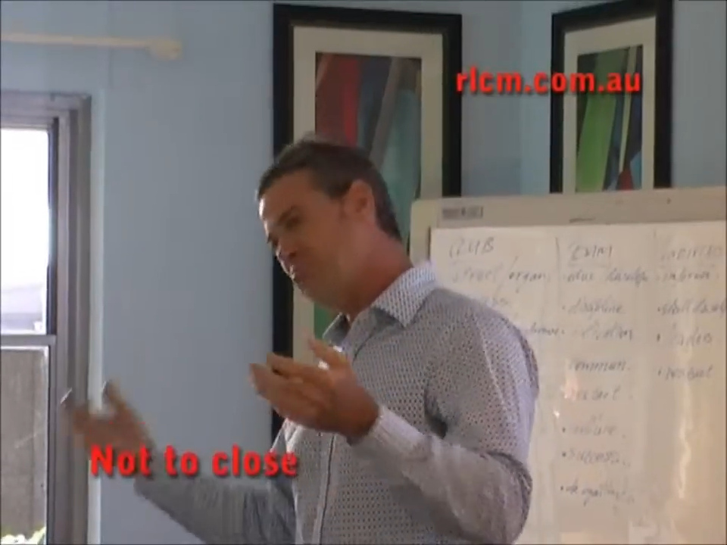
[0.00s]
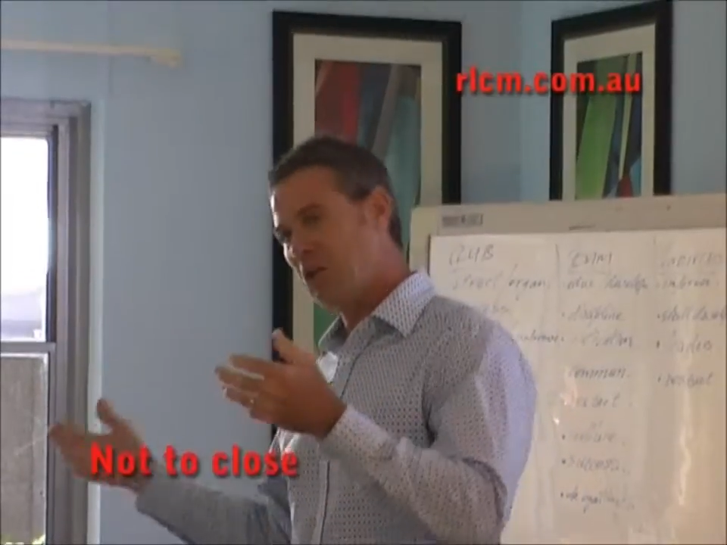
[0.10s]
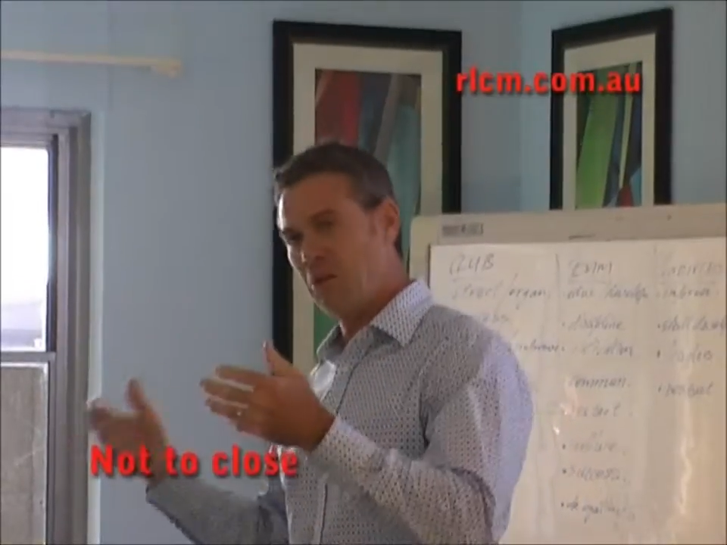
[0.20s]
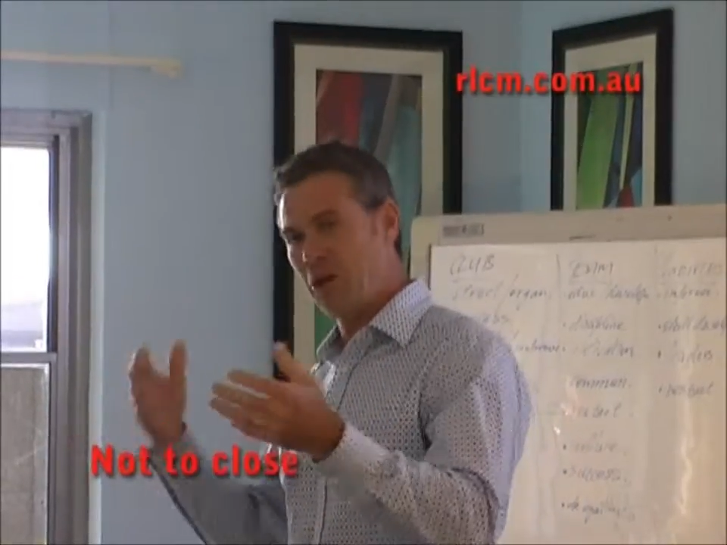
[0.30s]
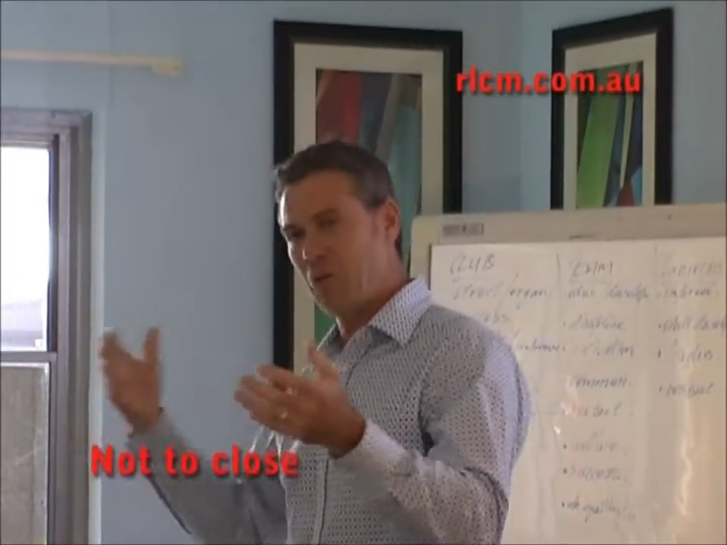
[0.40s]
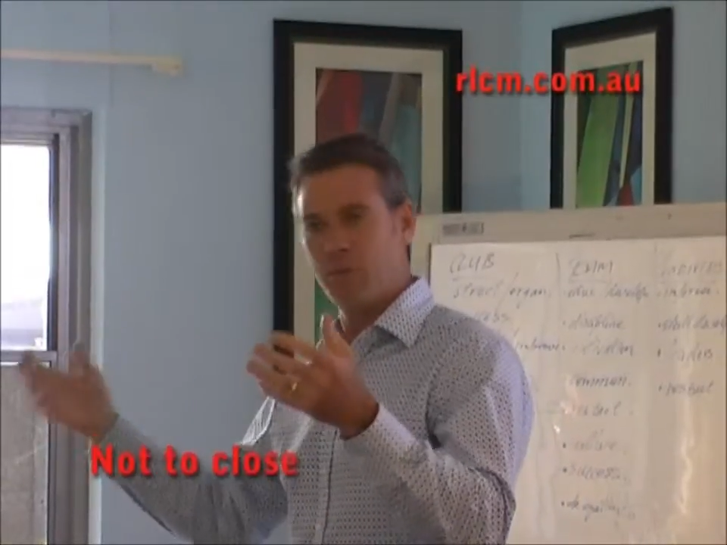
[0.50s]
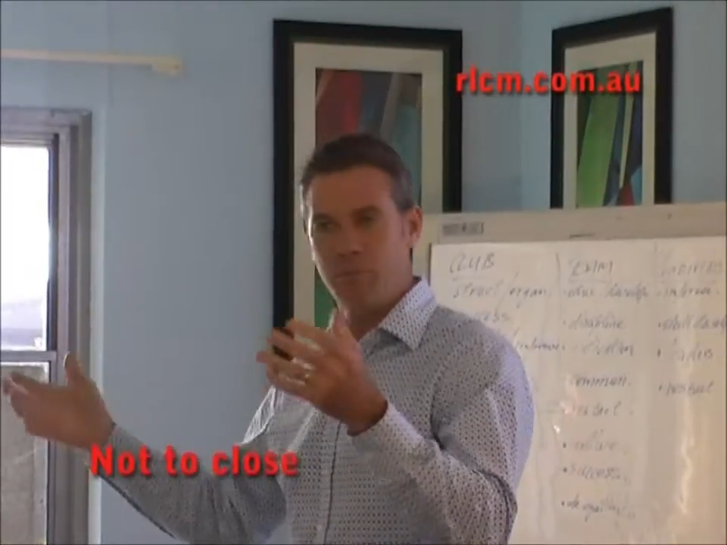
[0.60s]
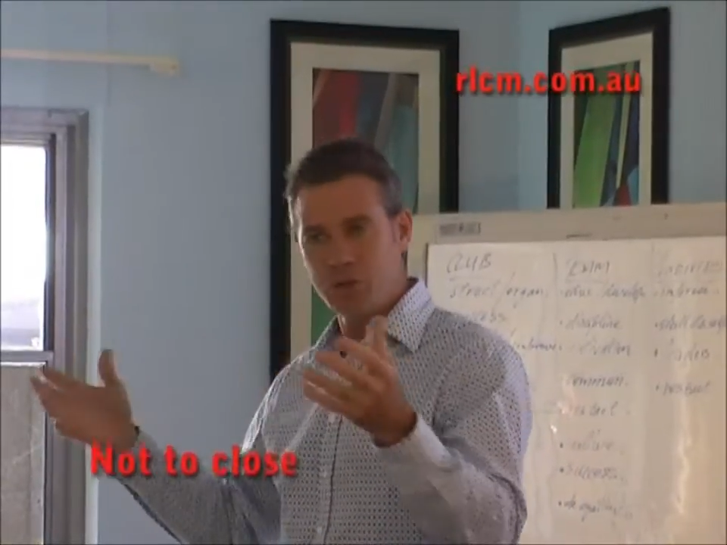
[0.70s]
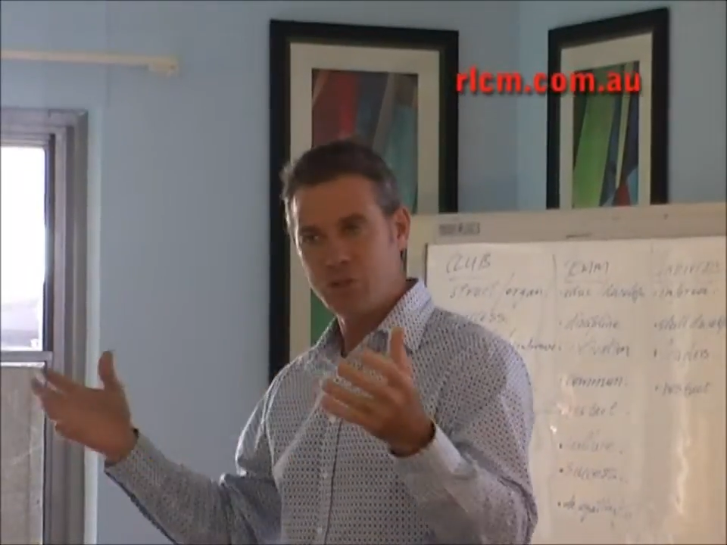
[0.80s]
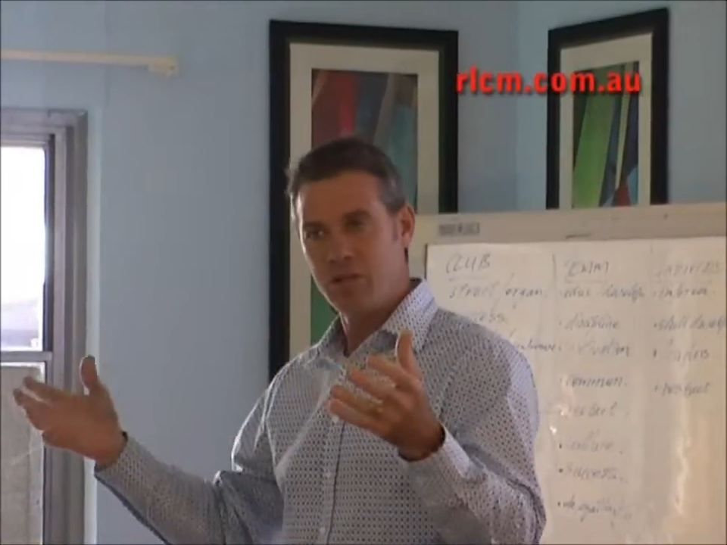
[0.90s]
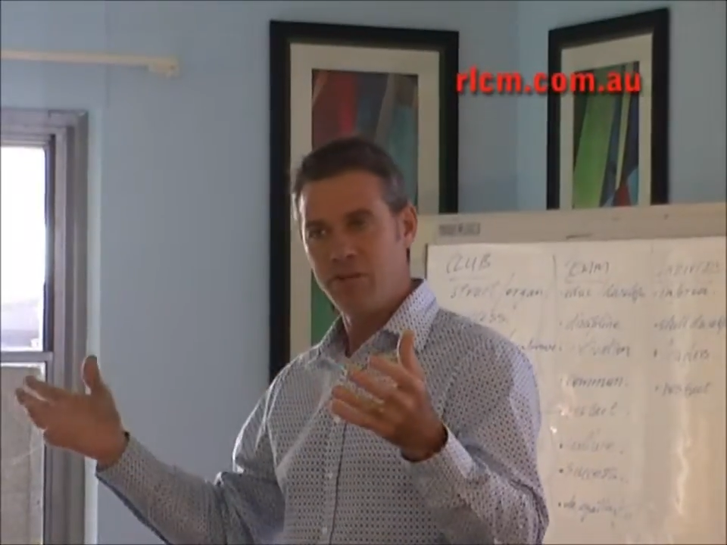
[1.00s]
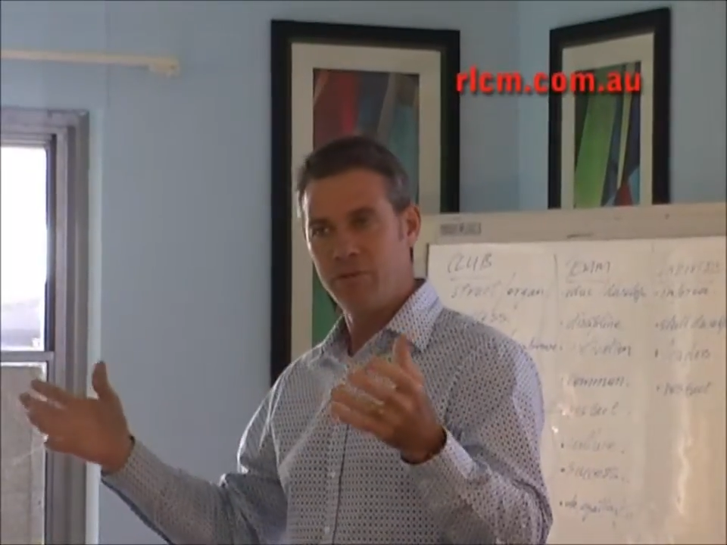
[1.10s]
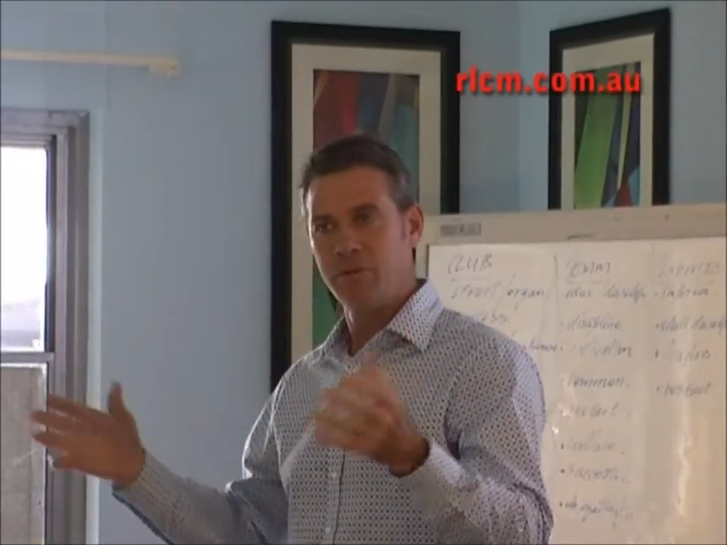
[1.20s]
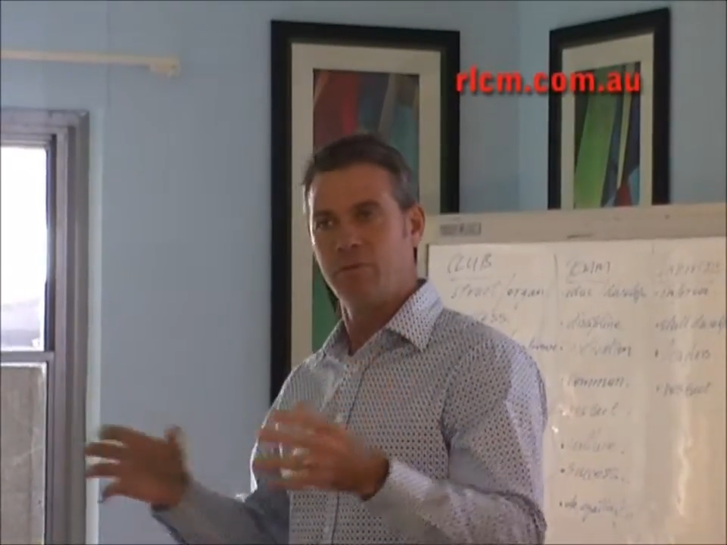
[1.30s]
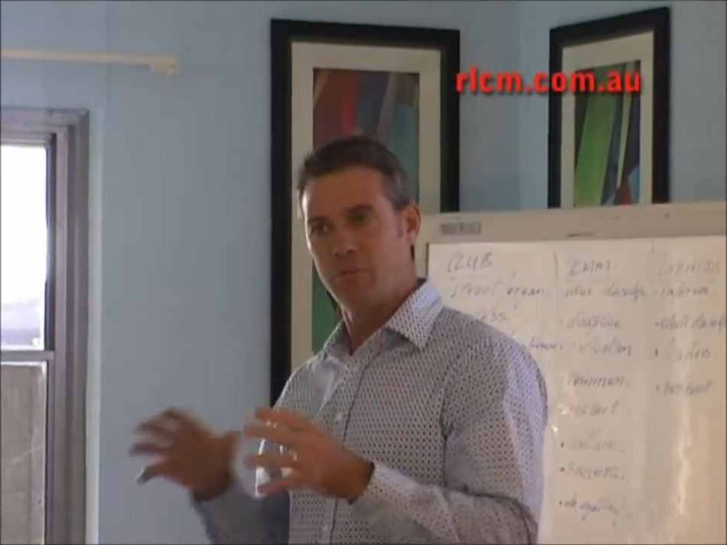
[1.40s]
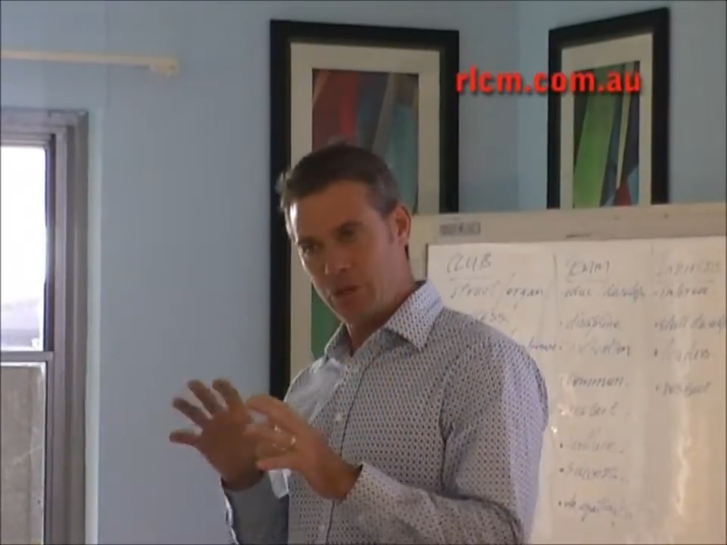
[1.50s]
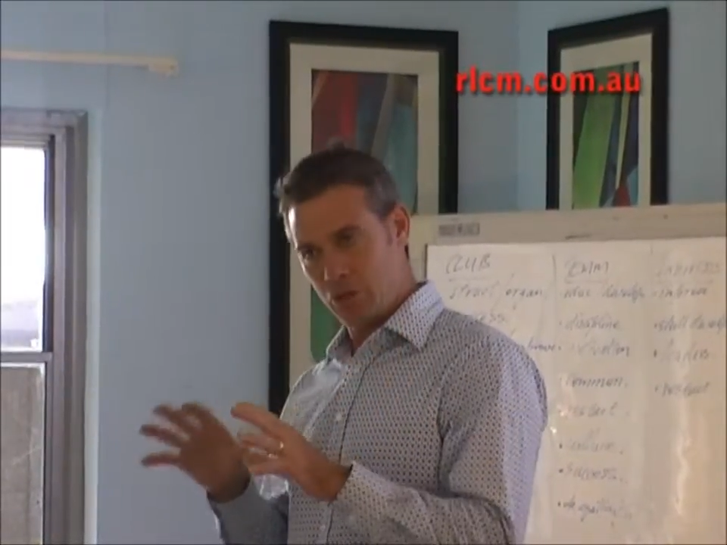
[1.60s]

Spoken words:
You know, it may not be a positive, but